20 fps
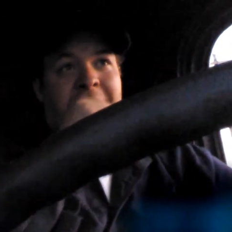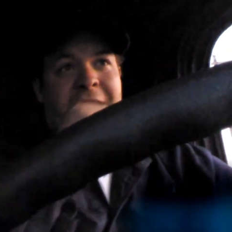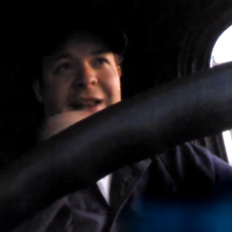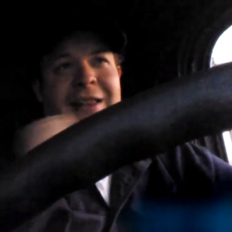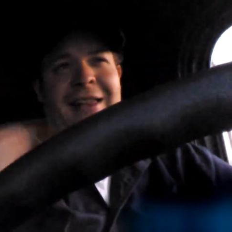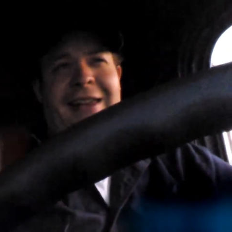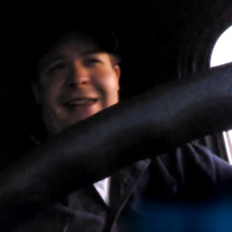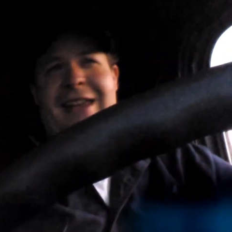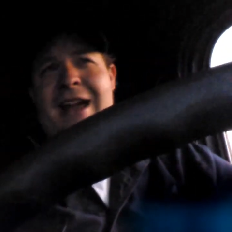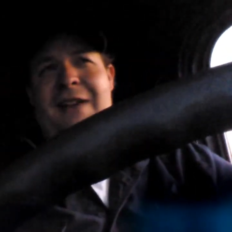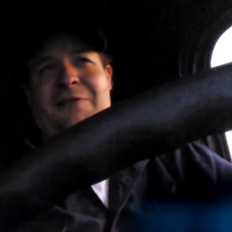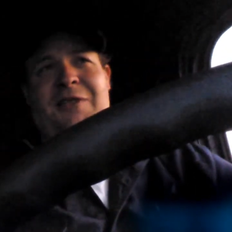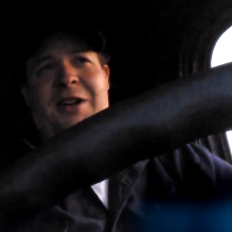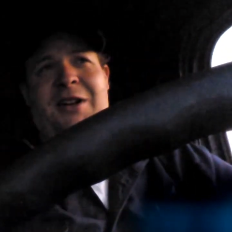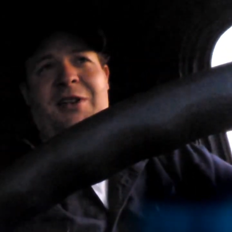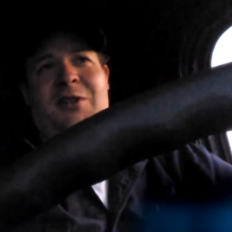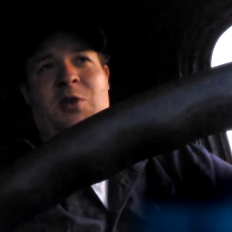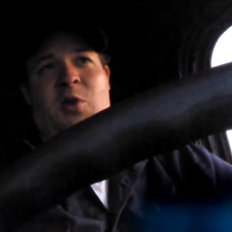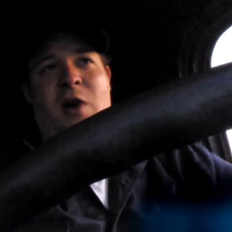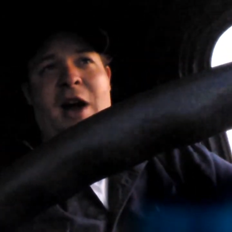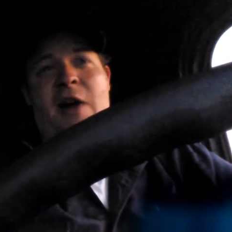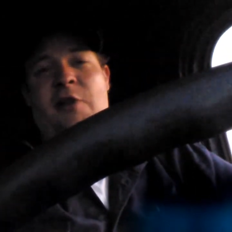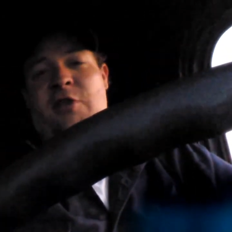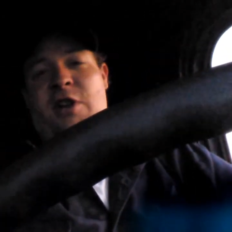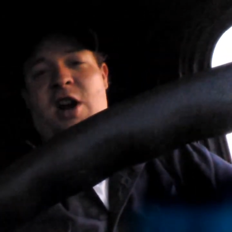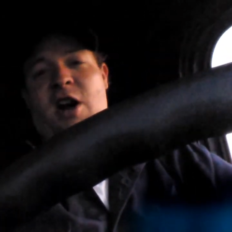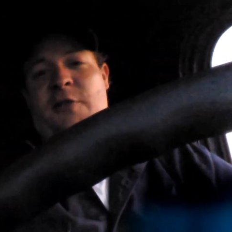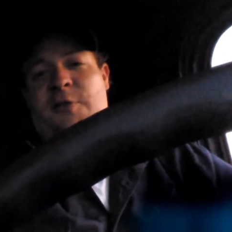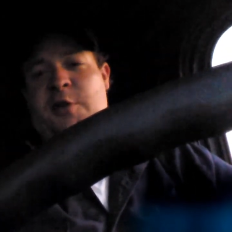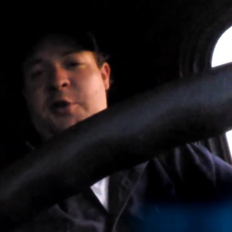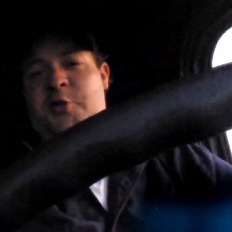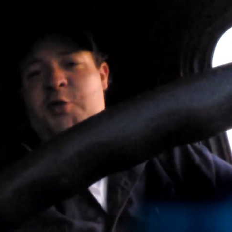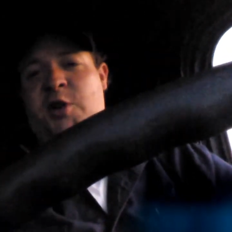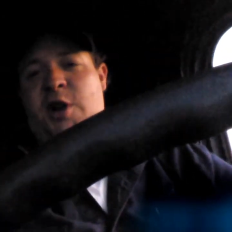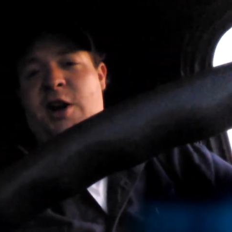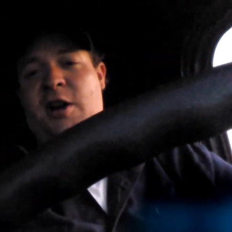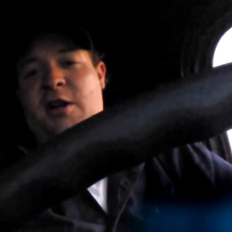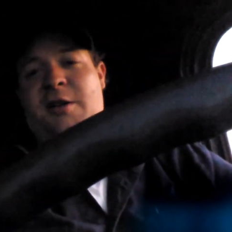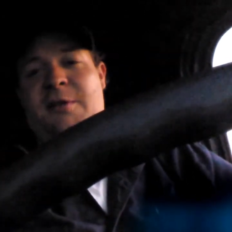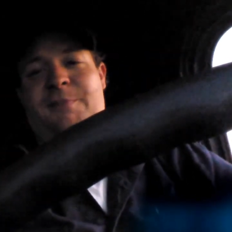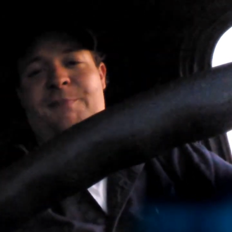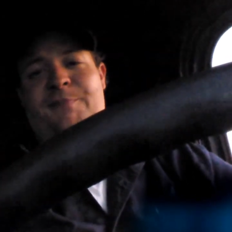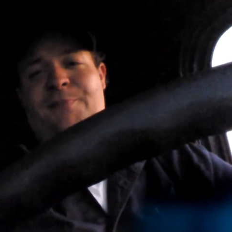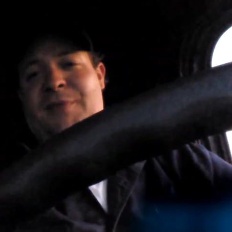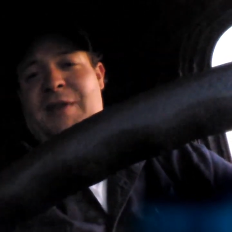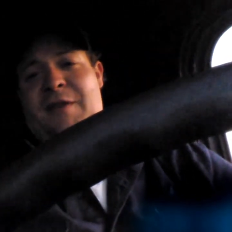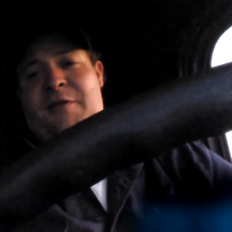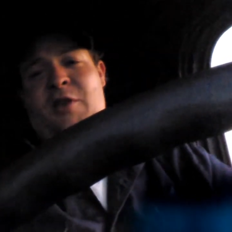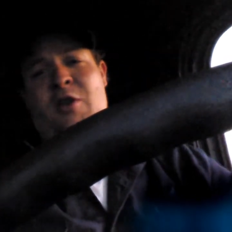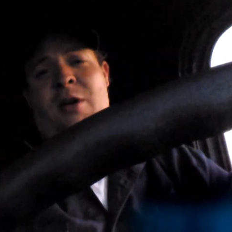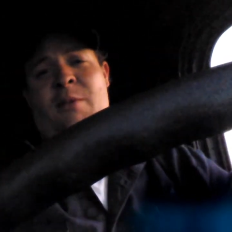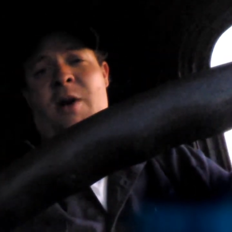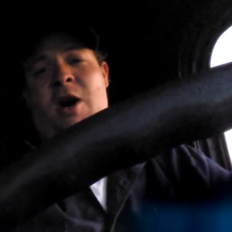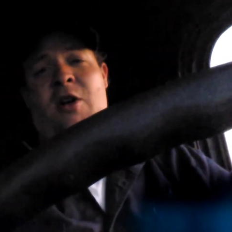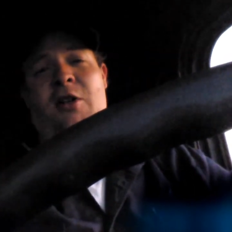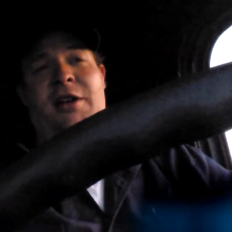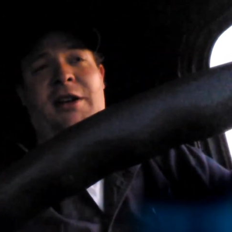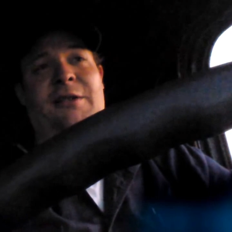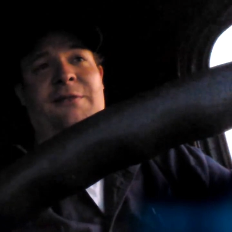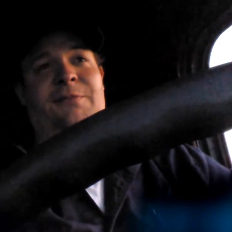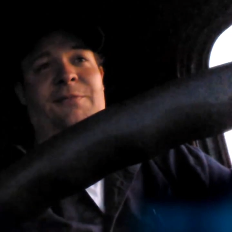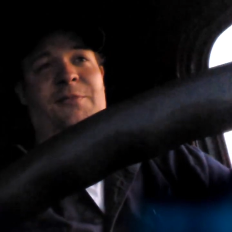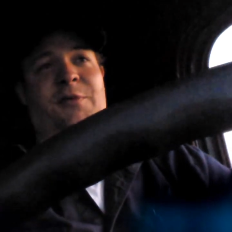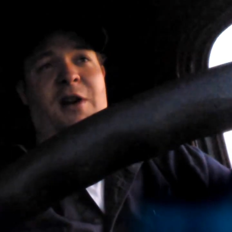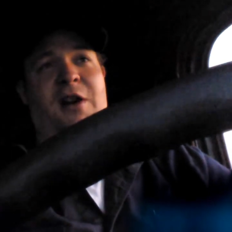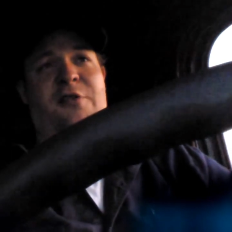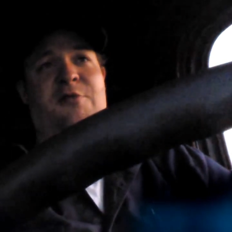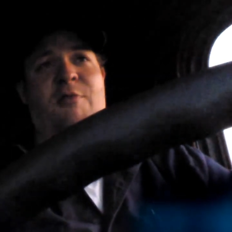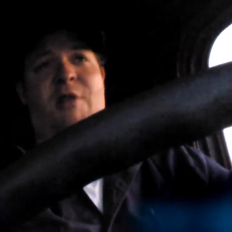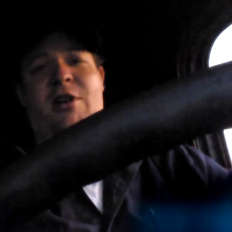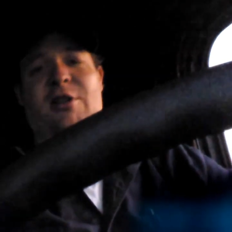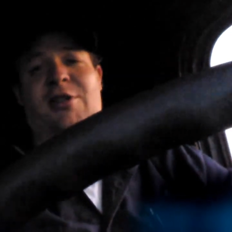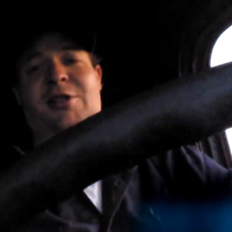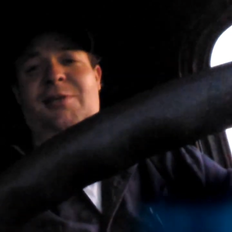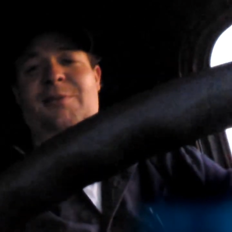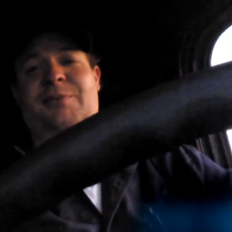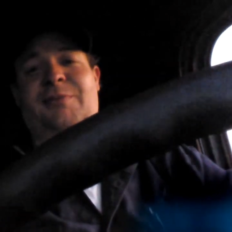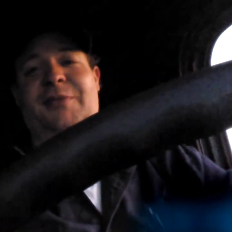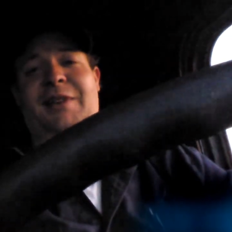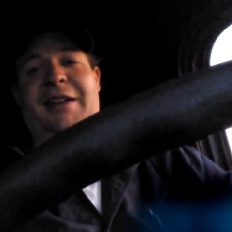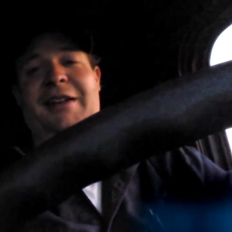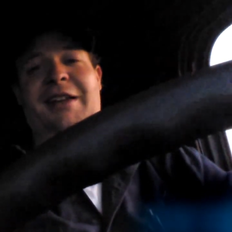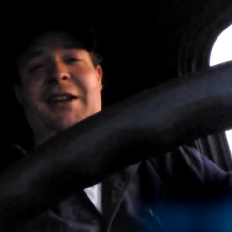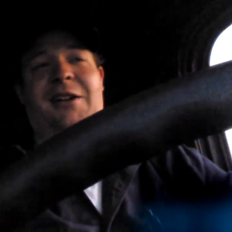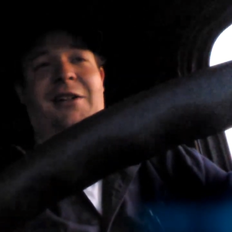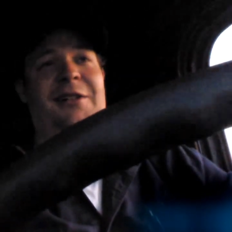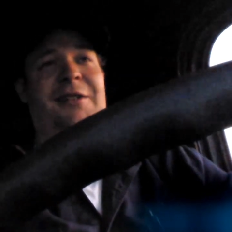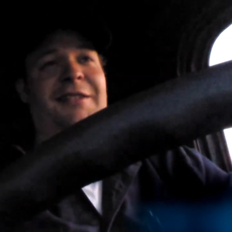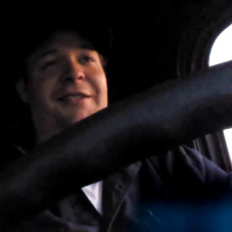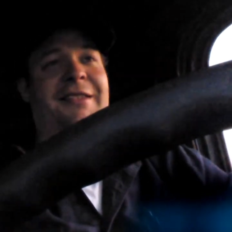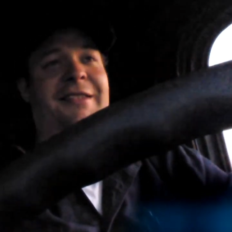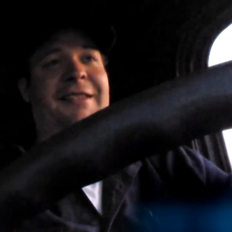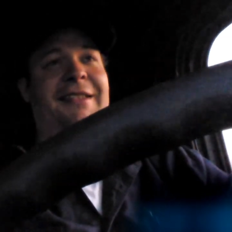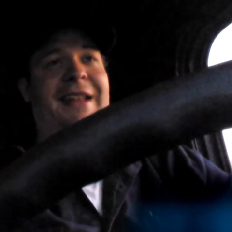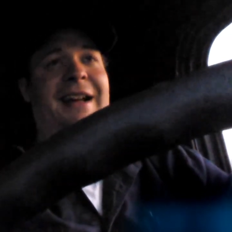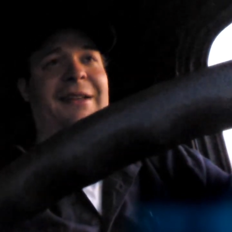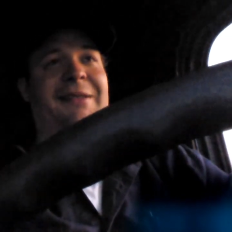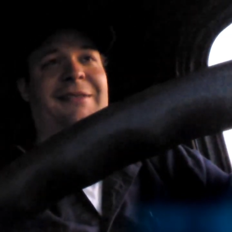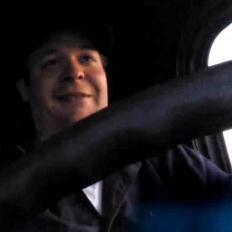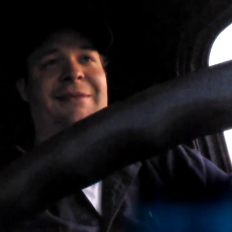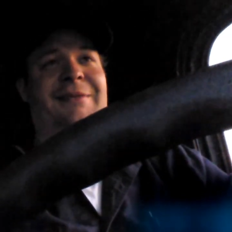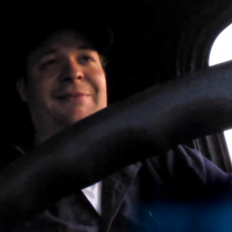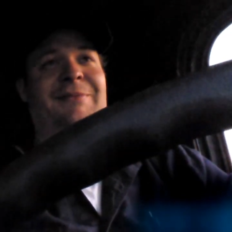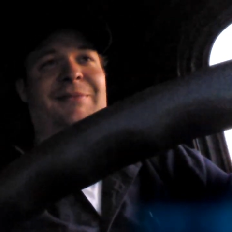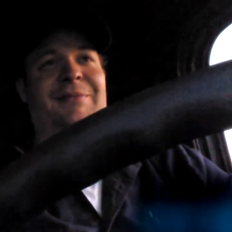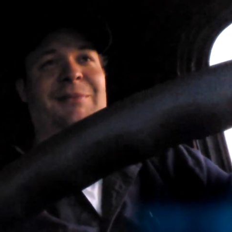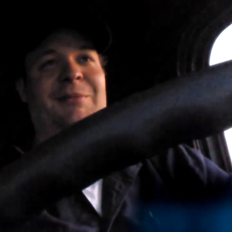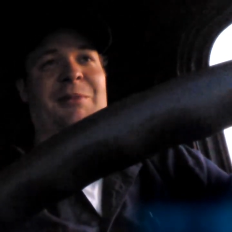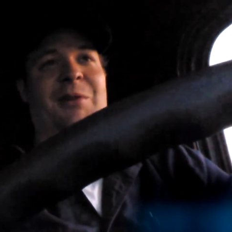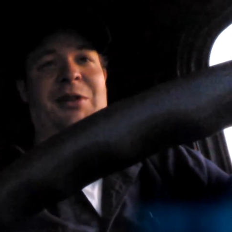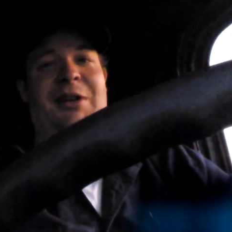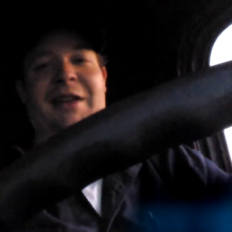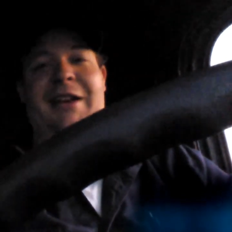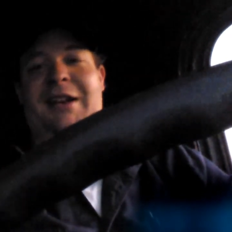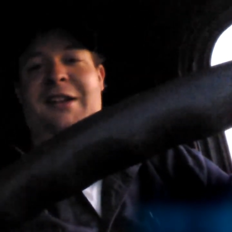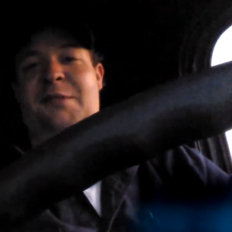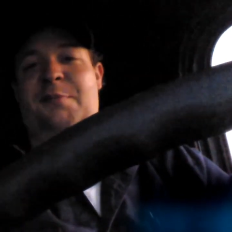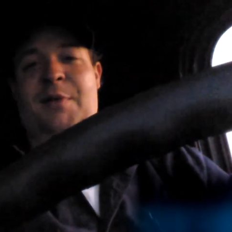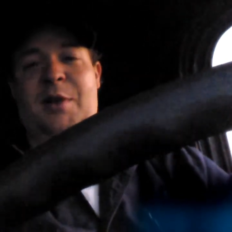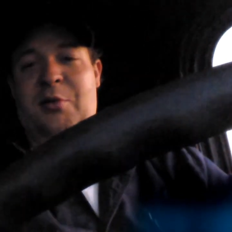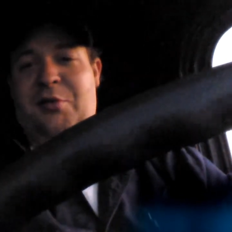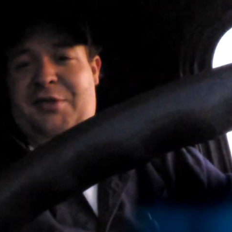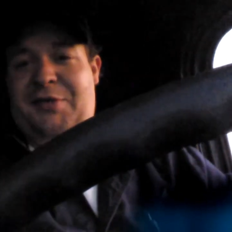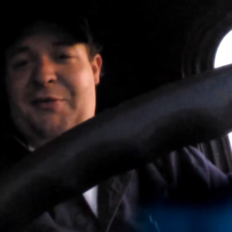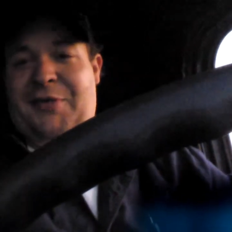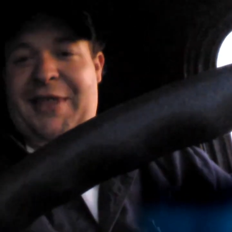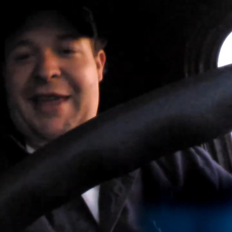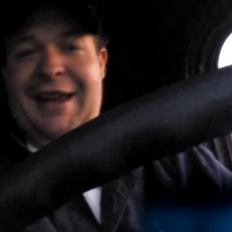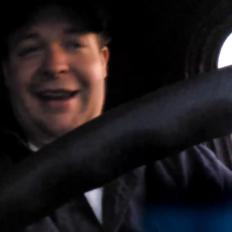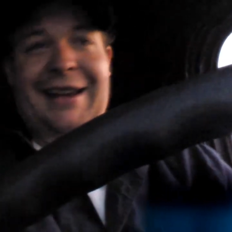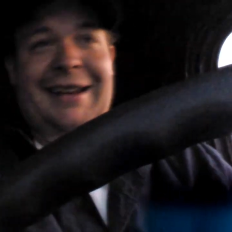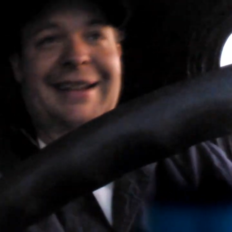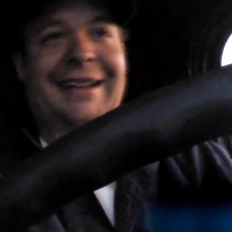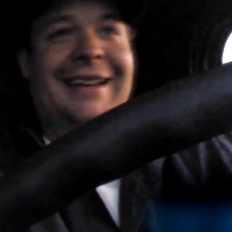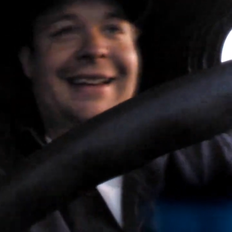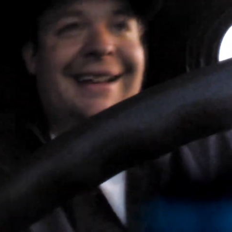Kind of like you have to ground off your truck, even though I'm hauling fresh water. It's not really an explosive thing.